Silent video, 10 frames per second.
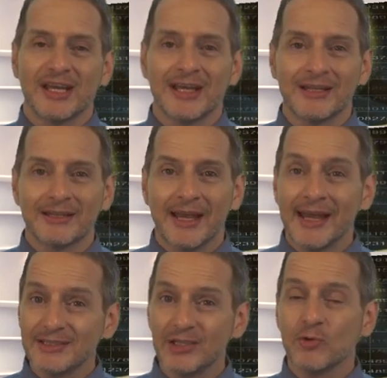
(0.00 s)
and
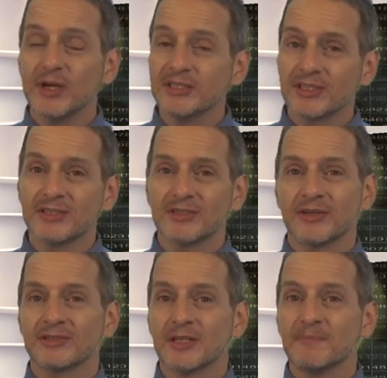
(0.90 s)
asking questions
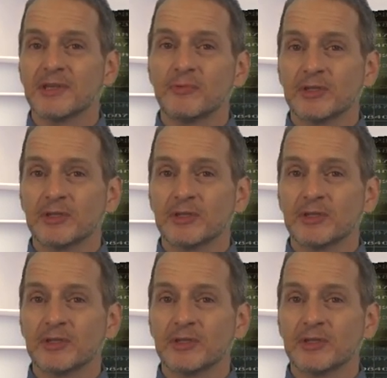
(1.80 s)
are something